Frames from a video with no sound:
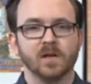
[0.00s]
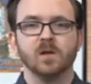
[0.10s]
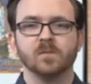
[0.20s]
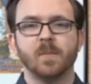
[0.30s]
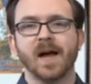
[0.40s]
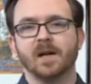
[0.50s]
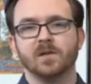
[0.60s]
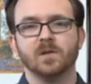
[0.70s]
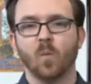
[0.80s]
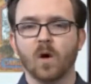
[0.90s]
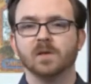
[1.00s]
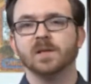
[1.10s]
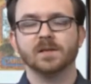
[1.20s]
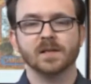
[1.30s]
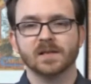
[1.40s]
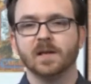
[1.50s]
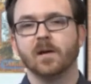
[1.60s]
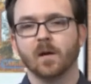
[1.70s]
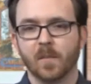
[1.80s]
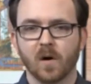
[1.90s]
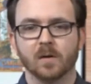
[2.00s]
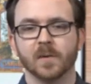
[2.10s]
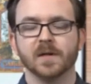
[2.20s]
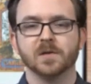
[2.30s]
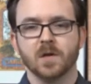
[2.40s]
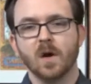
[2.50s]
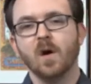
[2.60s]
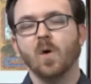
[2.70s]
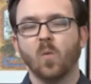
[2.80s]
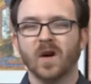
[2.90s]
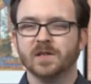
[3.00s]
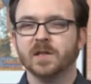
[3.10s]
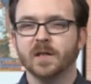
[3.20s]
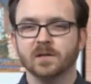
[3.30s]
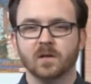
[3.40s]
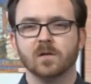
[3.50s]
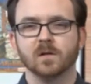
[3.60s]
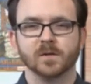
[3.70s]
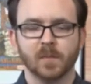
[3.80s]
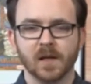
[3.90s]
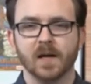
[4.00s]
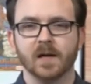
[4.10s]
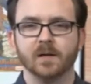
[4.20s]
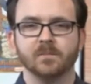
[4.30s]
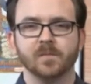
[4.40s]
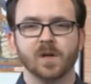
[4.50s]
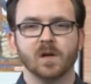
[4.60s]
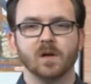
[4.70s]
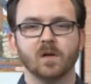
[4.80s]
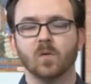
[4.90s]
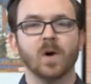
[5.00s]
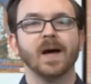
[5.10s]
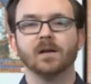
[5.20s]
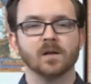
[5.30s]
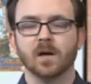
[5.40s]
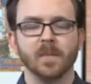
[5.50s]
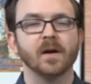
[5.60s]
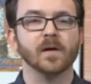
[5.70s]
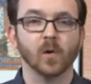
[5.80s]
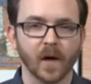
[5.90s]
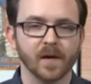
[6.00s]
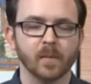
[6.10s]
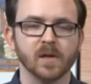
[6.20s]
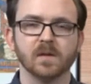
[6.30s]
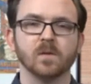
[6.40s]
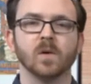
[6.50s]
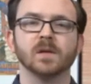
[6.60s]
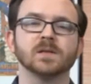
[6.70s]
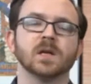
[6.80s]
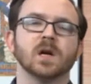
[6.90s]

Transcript: It goes back to Walt Disney sitting on a park bench watching his girls play or ride a merry-go-round, I believe it was,